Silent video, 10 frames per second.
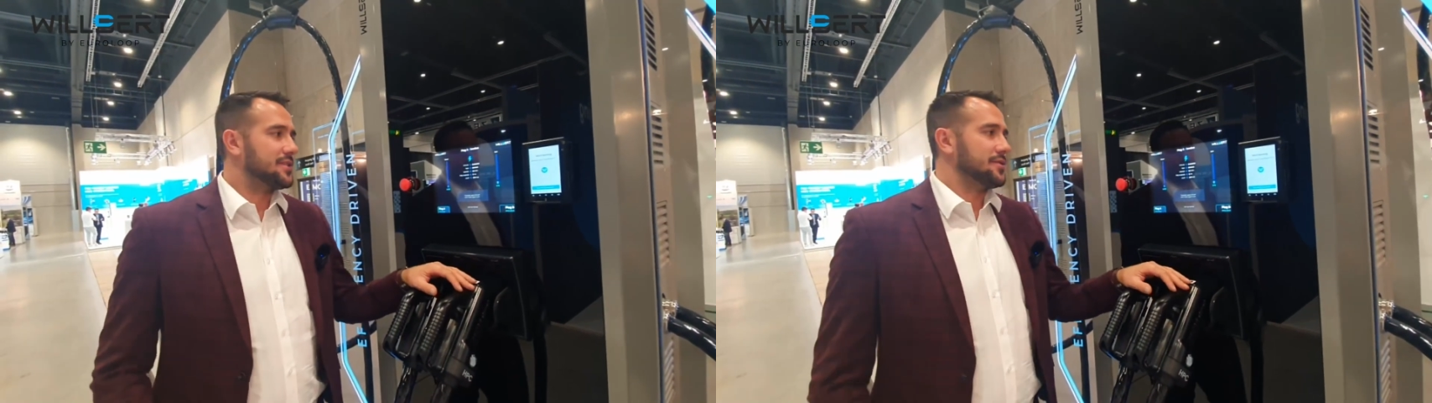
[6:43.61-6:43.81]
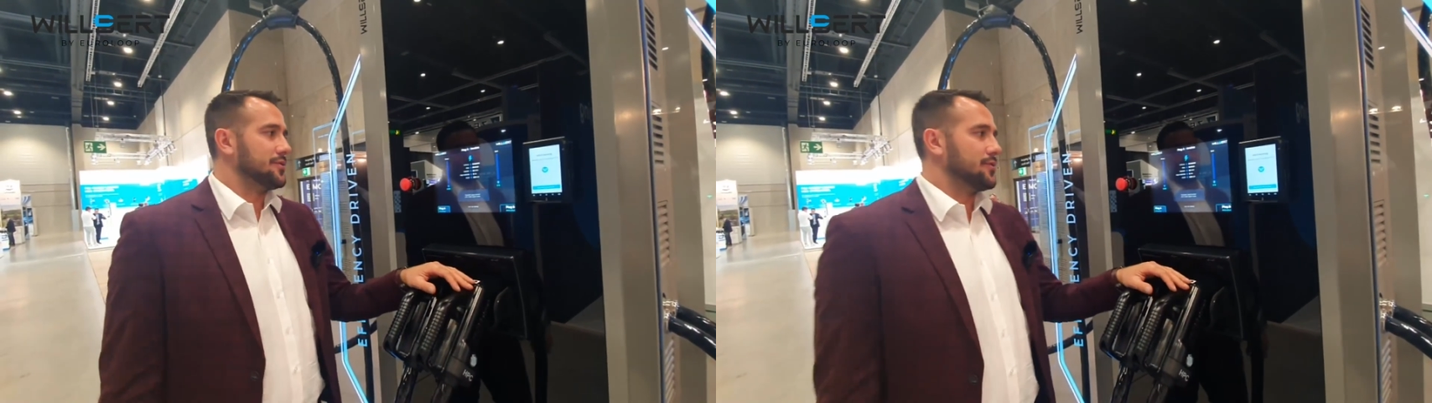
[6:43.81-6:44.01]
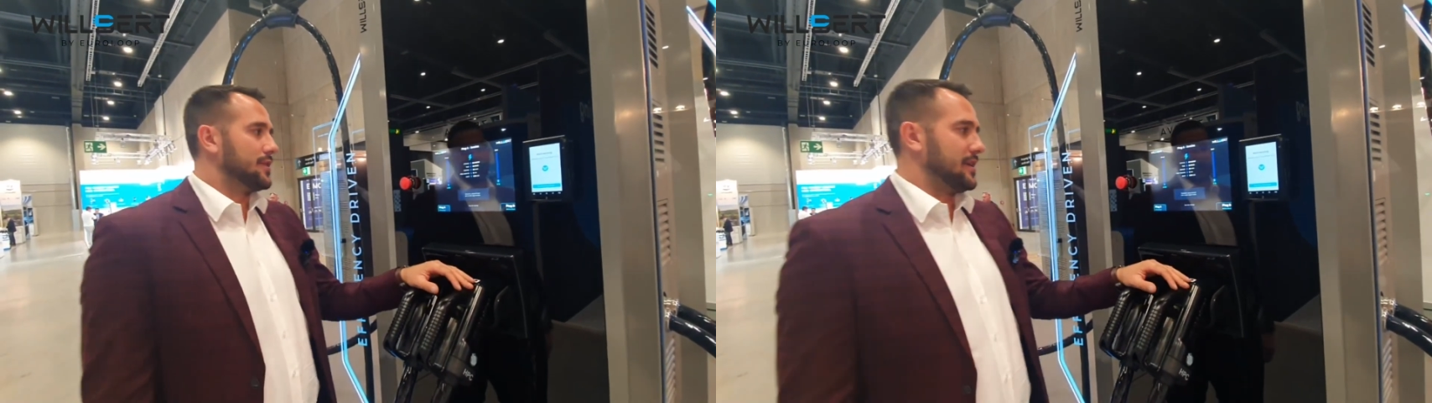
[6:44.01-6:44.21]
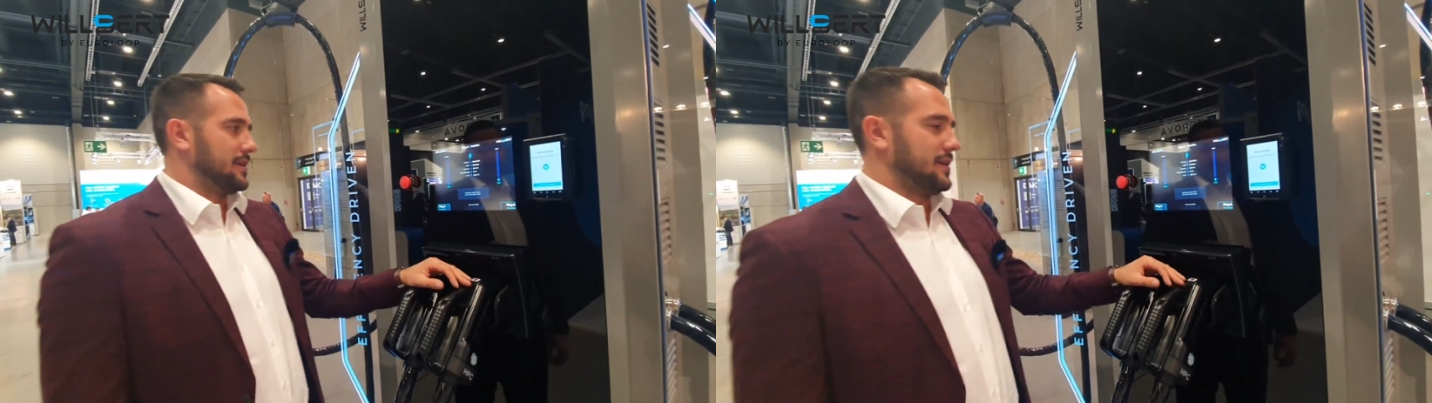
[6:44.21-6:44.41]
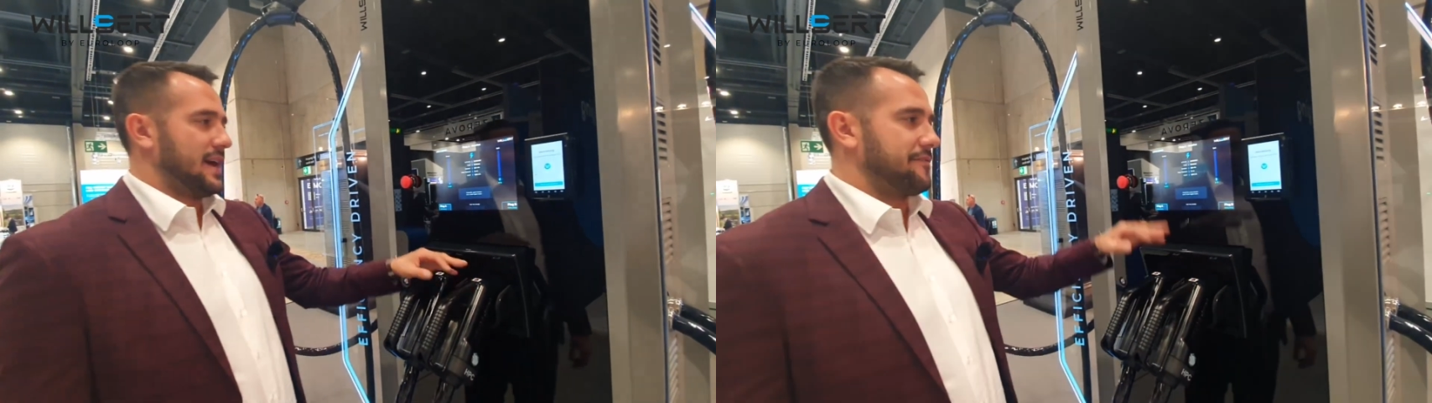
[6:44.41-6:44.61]
to
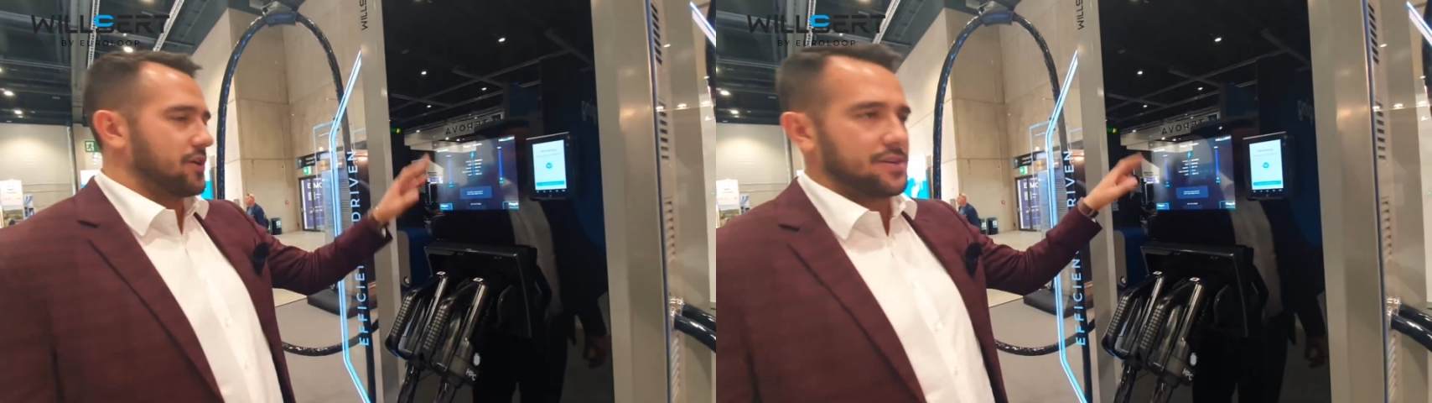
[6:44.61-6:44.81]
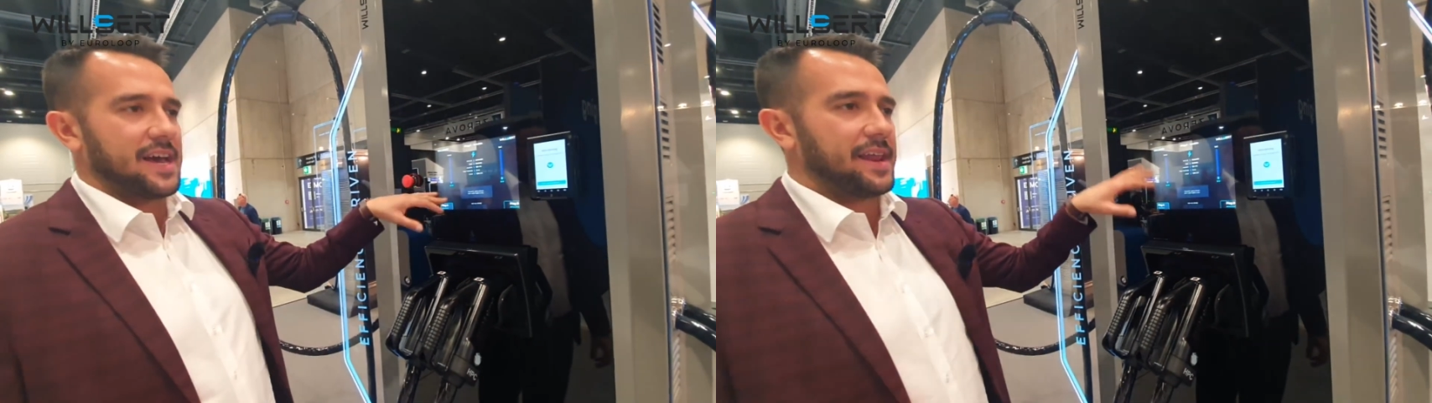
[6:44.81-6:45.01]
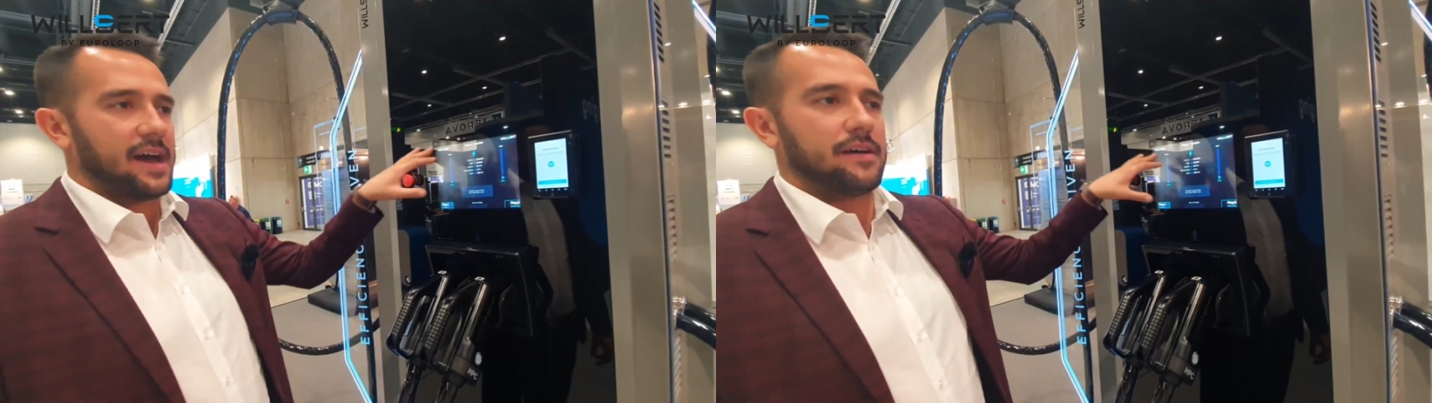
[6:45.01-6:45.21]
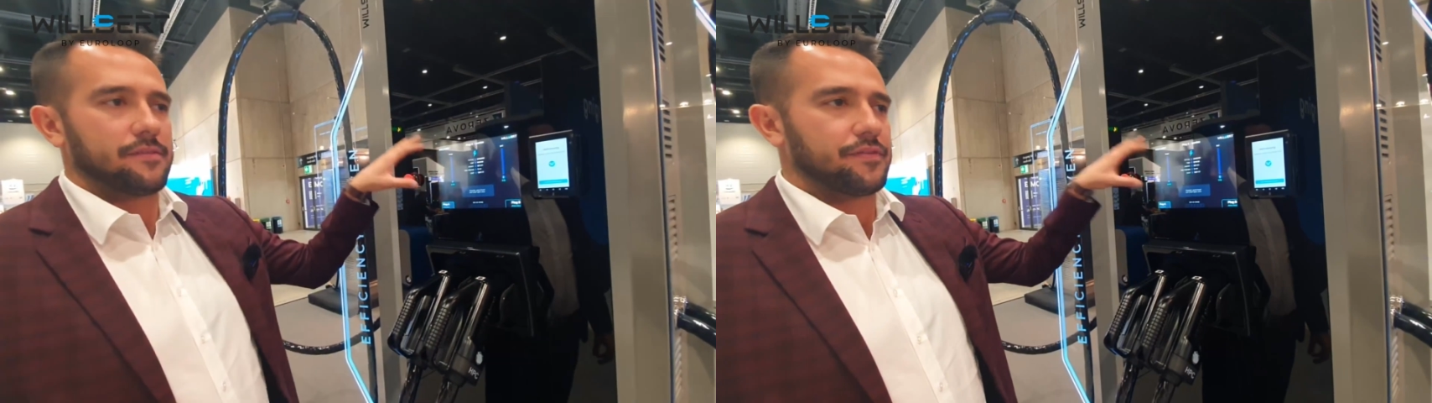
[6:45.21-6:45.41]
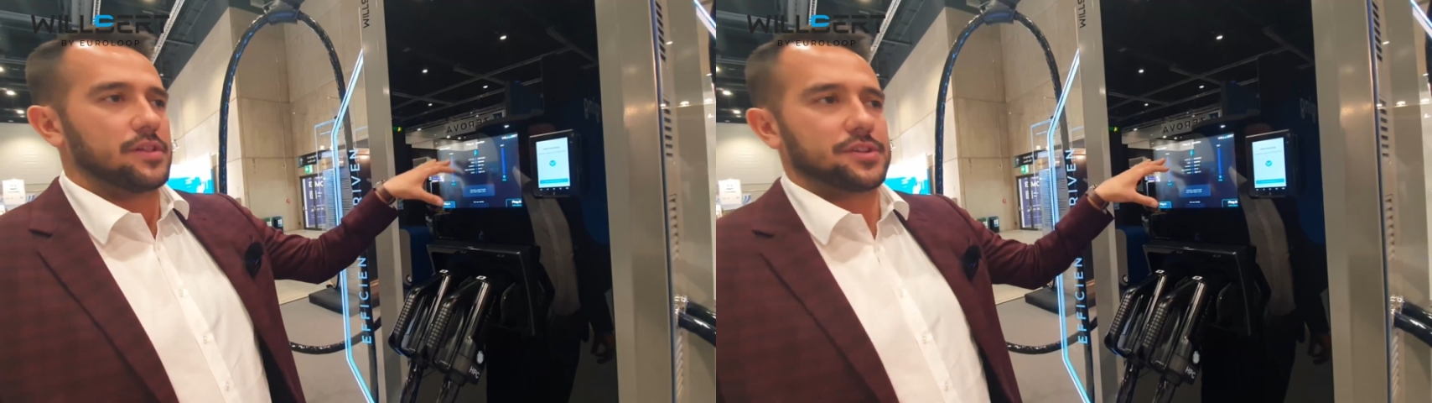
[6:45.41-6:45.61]
have your data
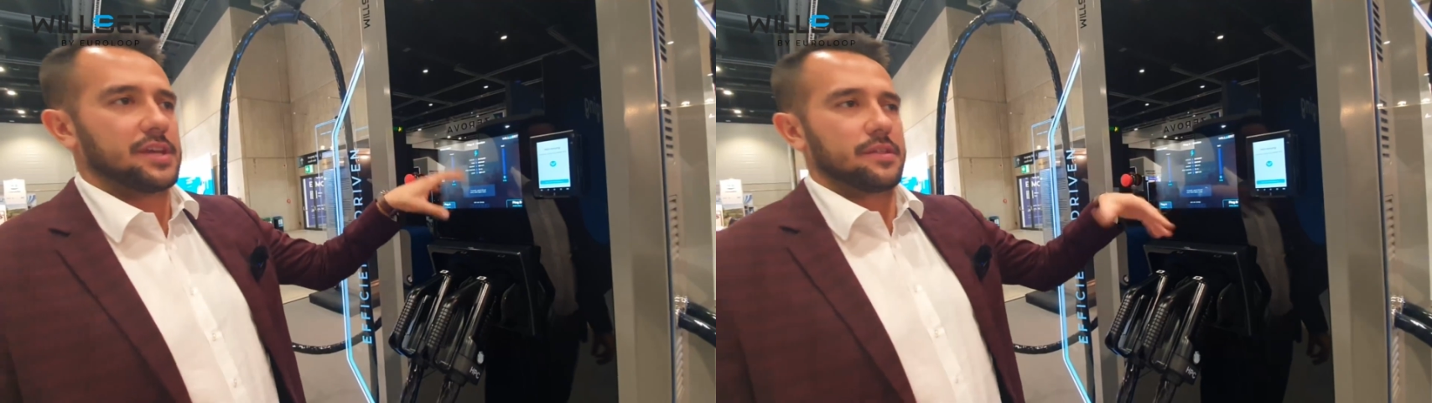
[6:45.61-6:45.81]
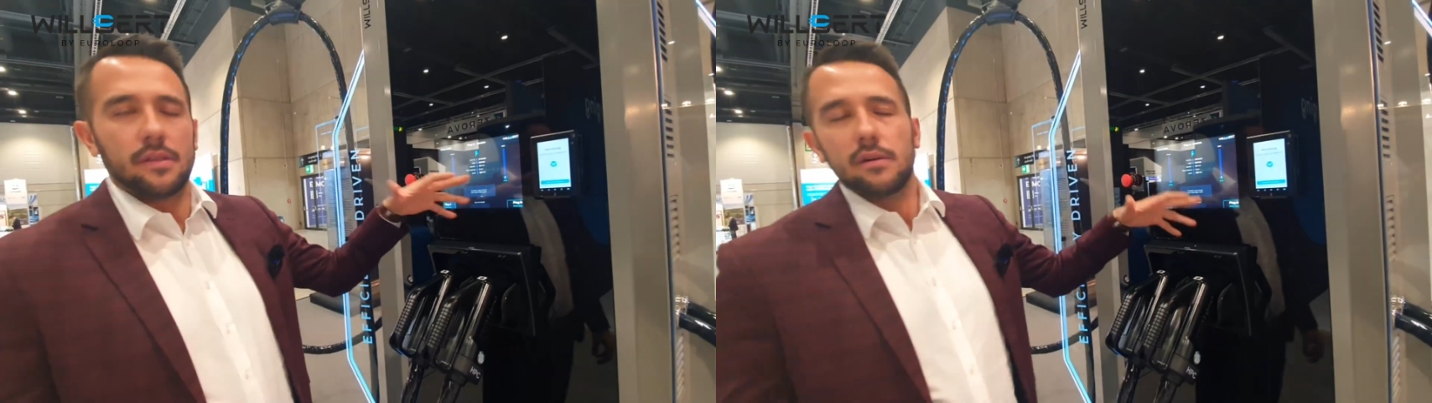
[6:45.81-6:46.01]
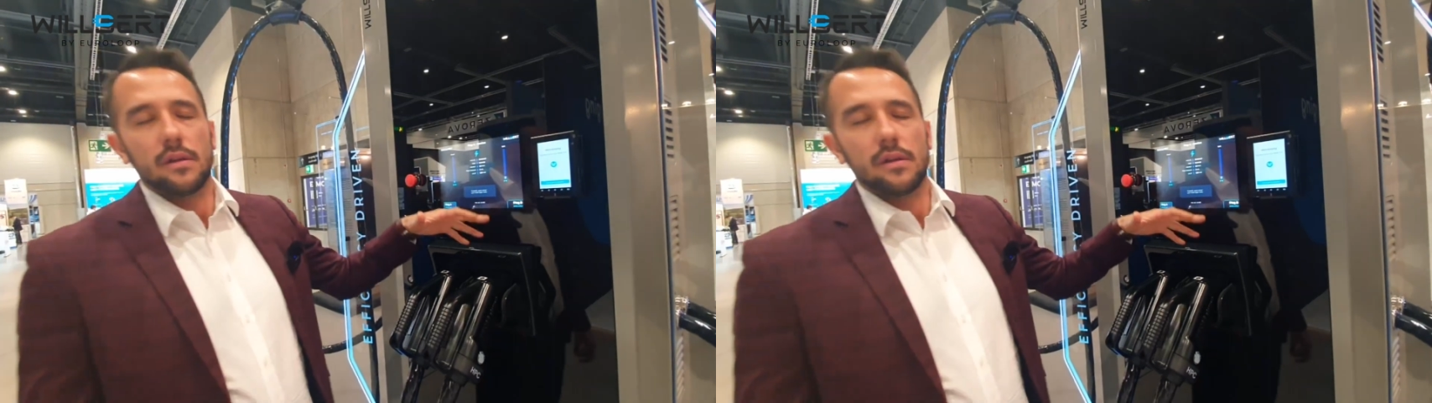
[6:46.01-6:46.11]
filled in